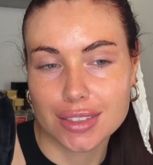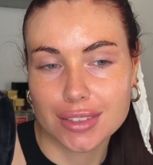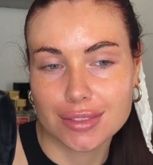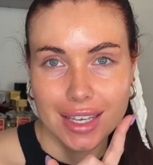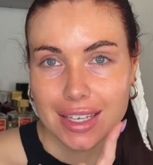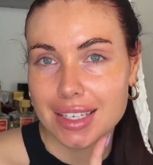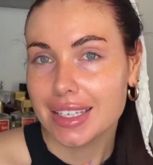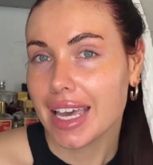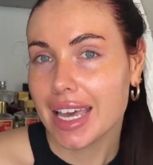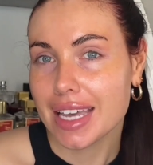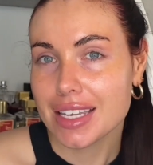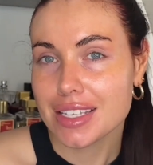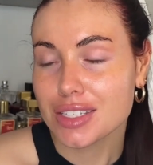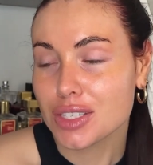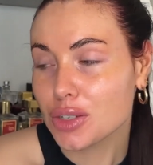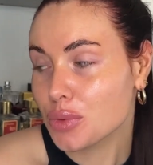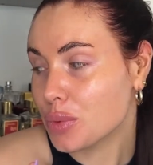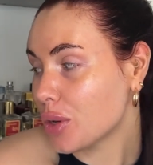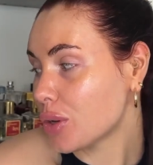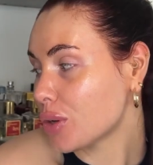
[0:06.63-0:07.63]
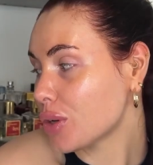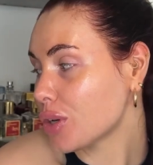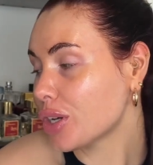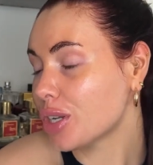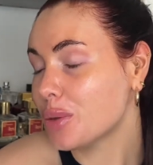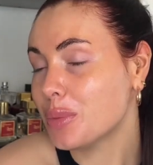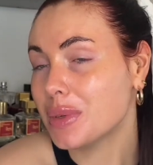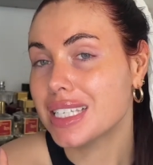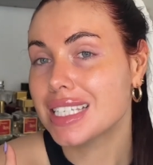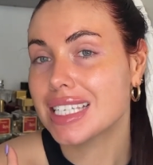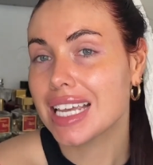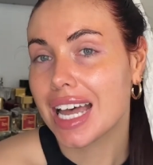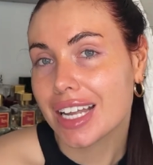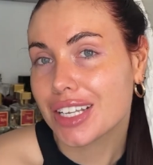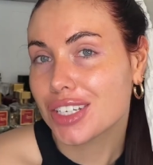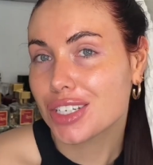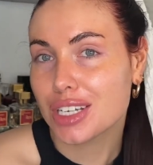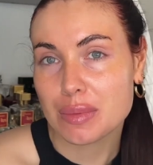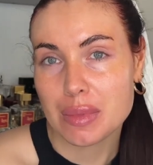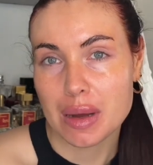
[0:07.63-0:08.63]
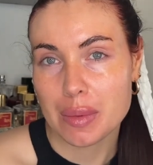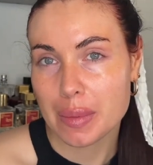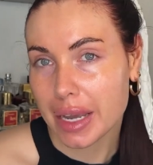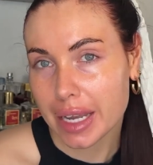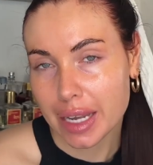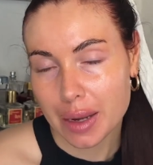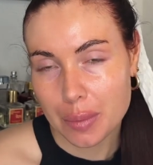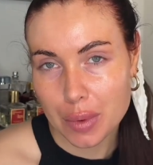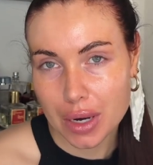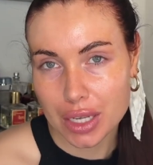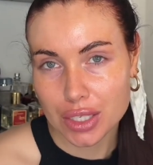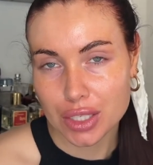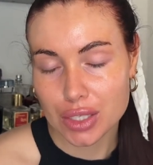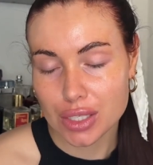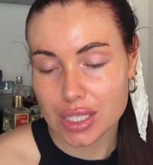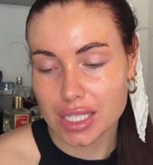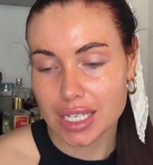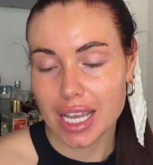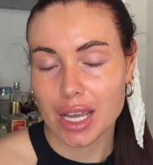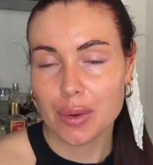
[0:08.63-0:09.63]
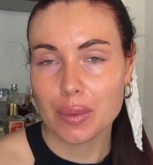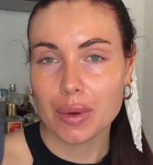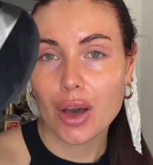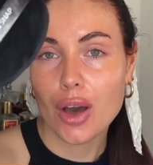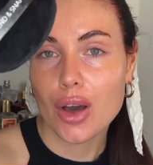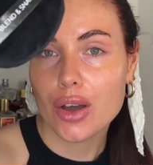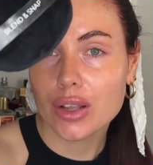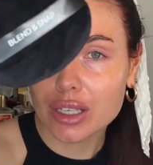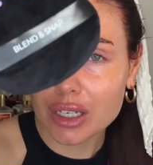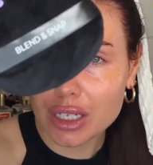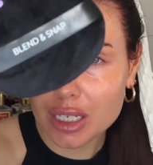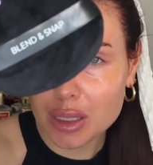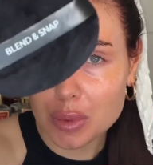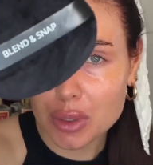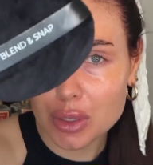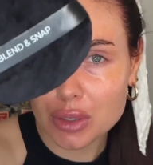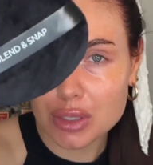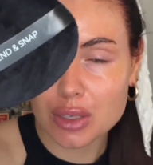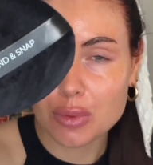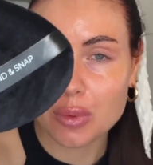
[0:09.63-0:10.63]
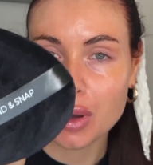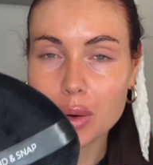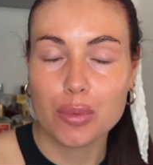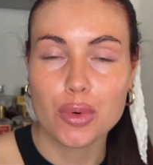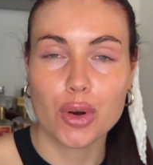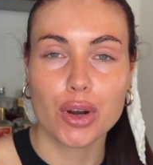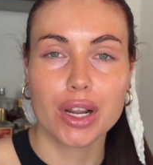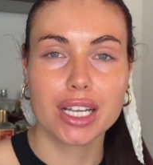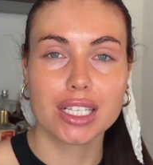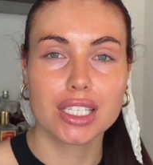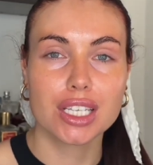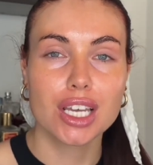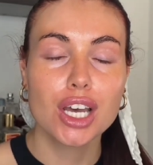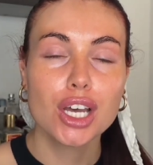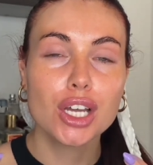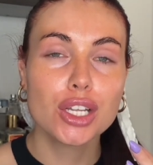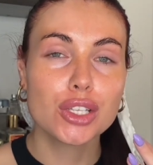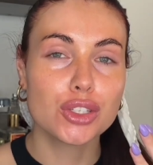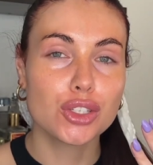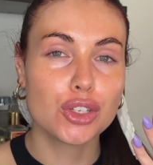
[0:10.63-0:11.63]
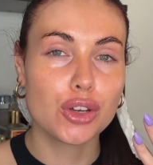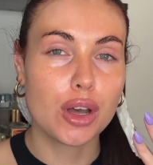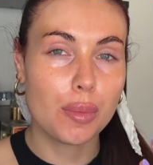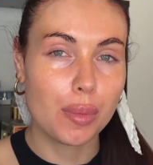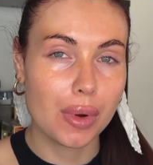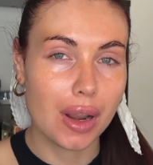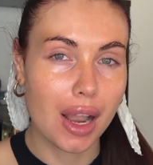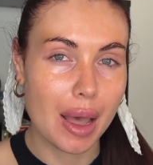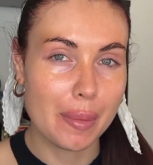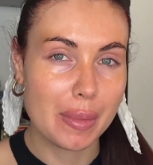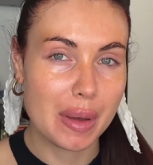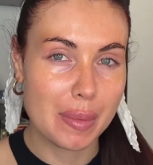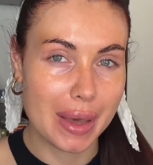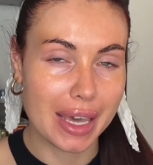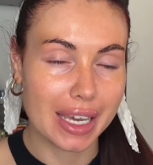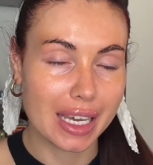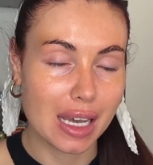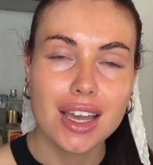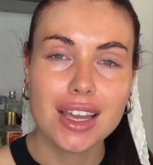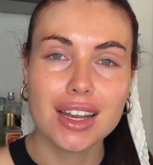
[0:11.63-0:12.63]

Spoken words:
Yes, we are not going to be touching my makeup brushes today. We're only going to be using one product to apply my makeup.